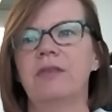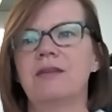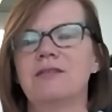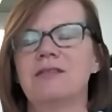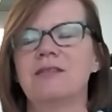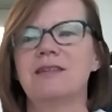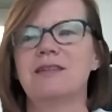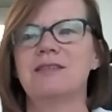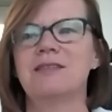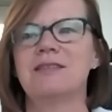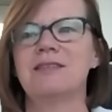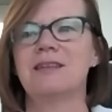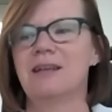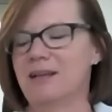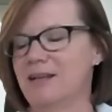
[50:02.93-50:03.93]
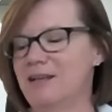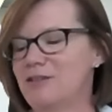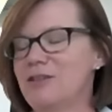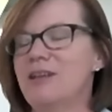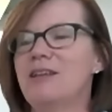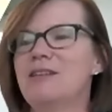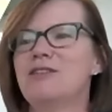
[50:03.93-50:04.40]

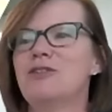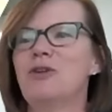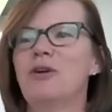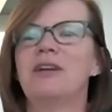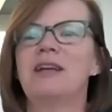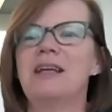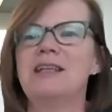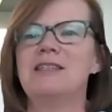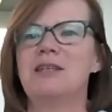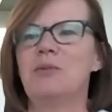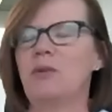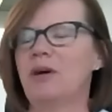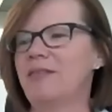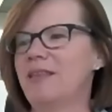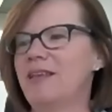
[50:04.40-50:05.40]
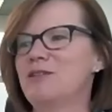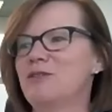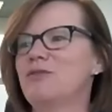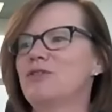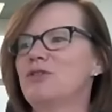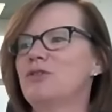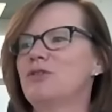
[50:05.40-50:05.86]
it's not an easy one, that's
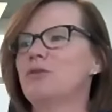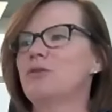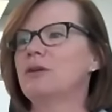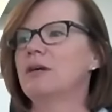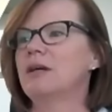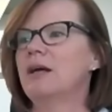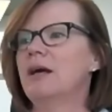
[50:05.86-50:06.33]
for sure.